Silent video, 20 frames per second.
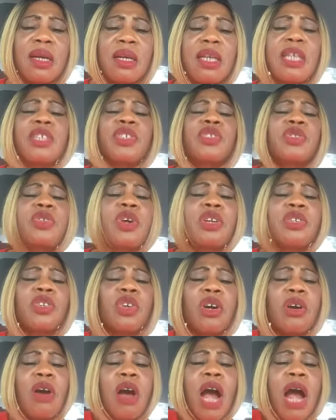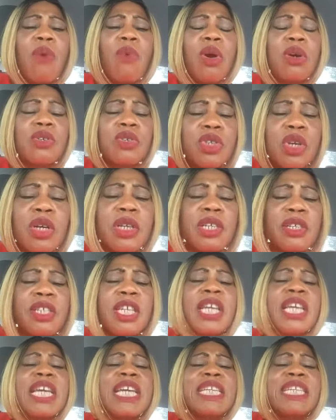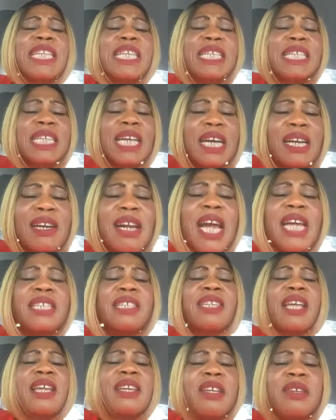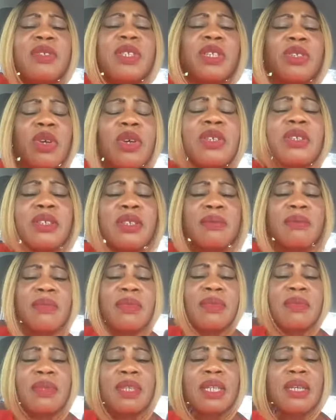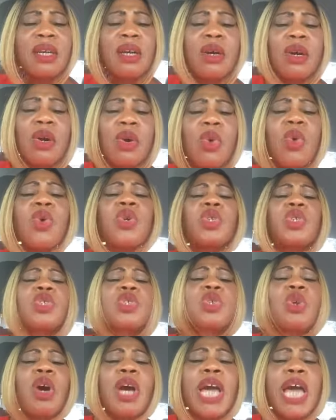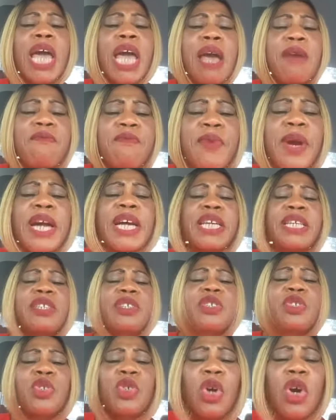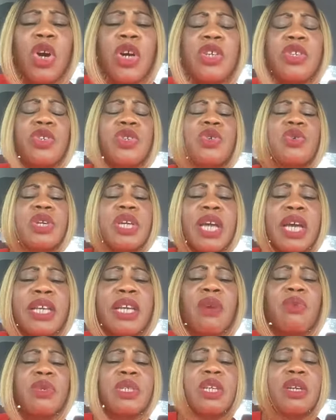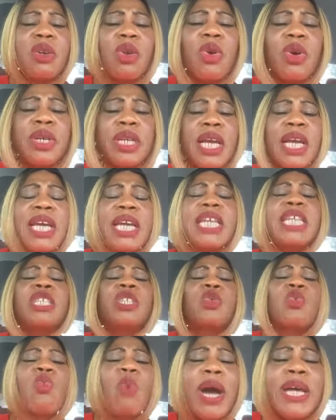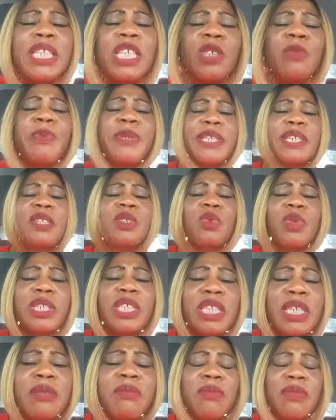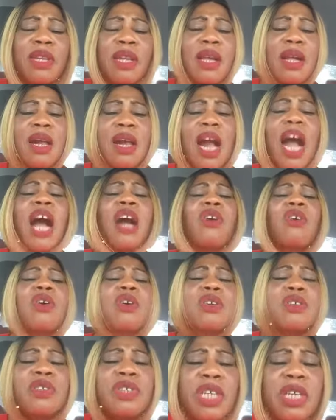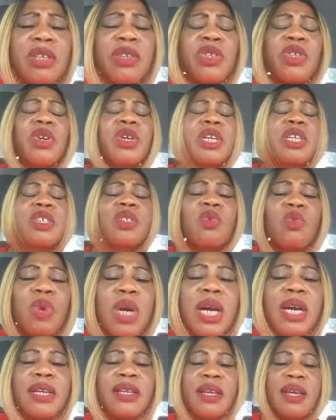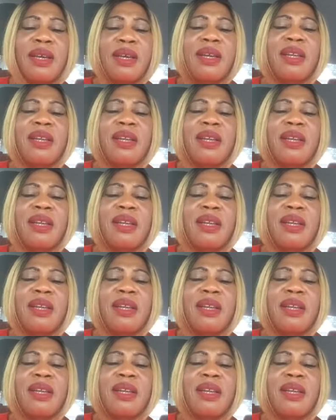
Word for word: It's not our authority, it is Christ that lives in us. Whosoever is joined together with the Lord is one spirit with him, according to his word